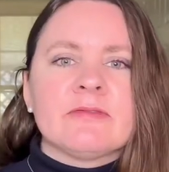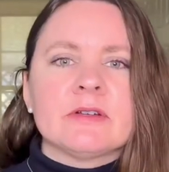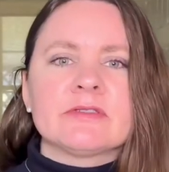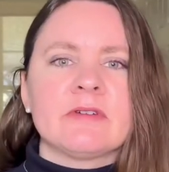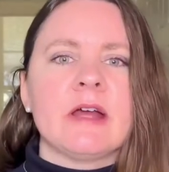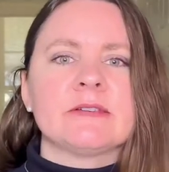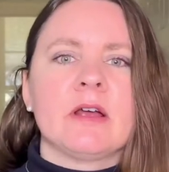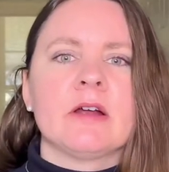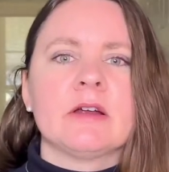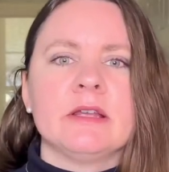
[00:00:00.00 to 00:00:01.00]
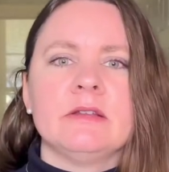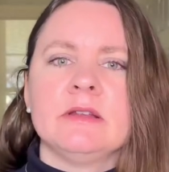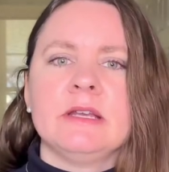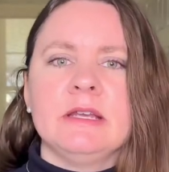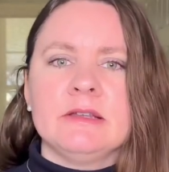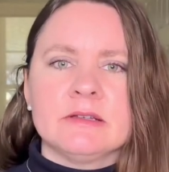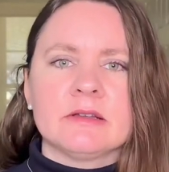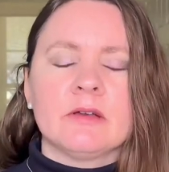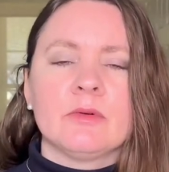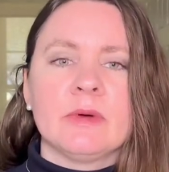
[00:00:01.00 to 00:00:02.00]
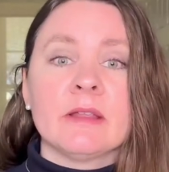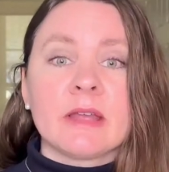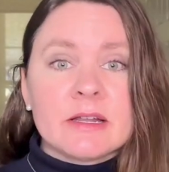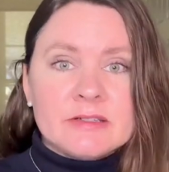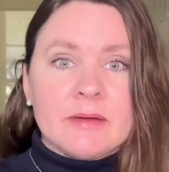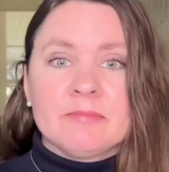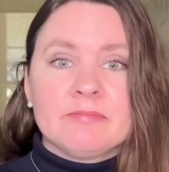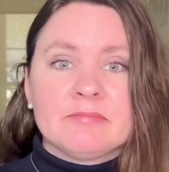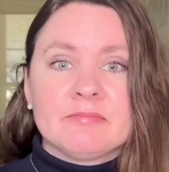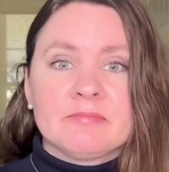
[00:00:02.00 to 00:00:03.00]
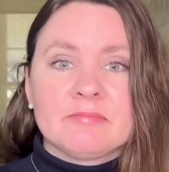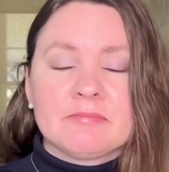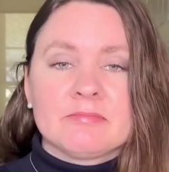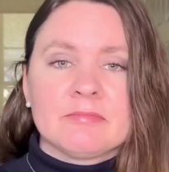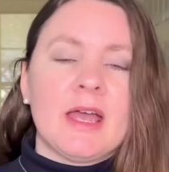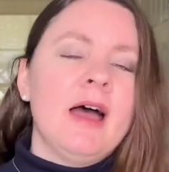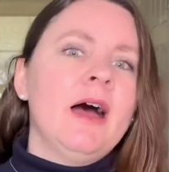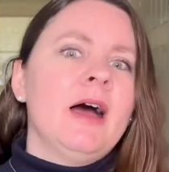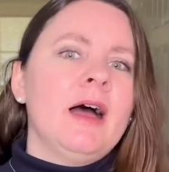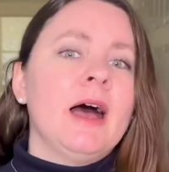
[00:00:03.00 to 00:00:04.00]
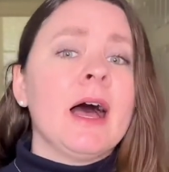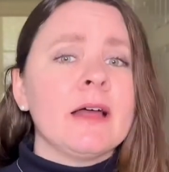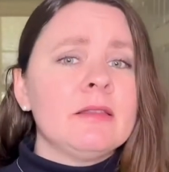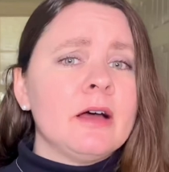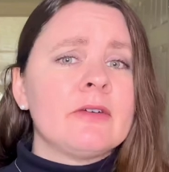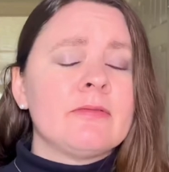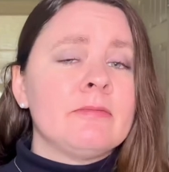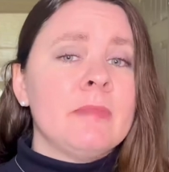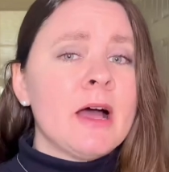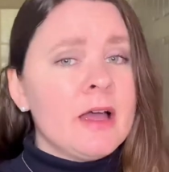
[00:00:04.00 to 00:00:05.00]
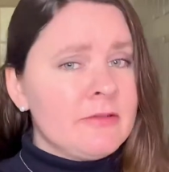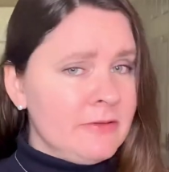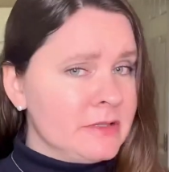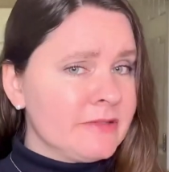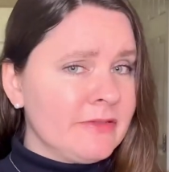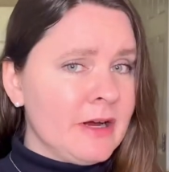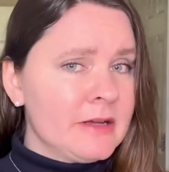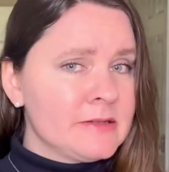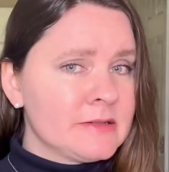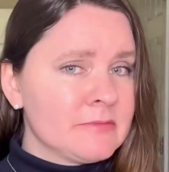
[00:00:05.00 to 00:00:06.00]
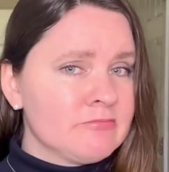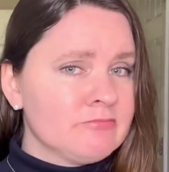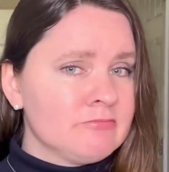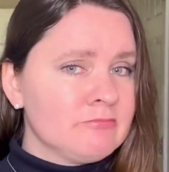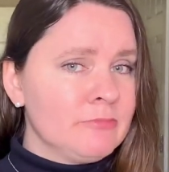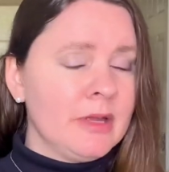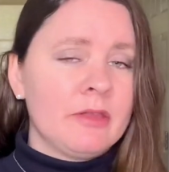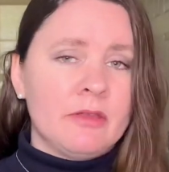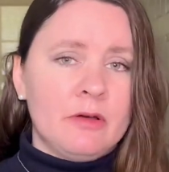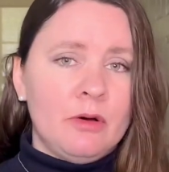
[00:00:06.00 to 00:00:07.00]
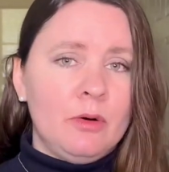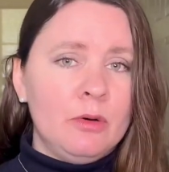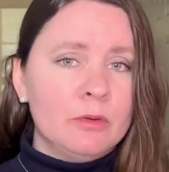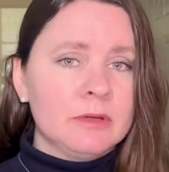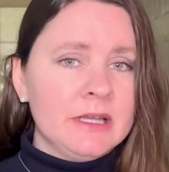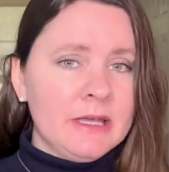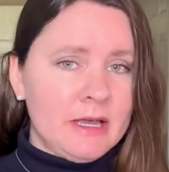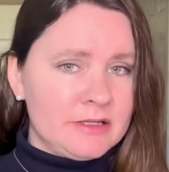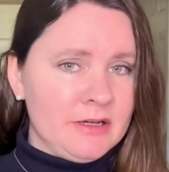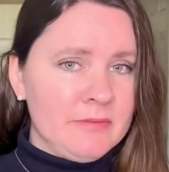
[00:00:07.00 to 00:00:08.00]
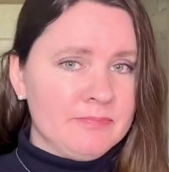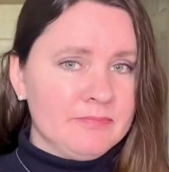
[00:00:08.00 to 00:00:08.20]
French fries are eaten with ketchup. I love my French fries with only ketchup.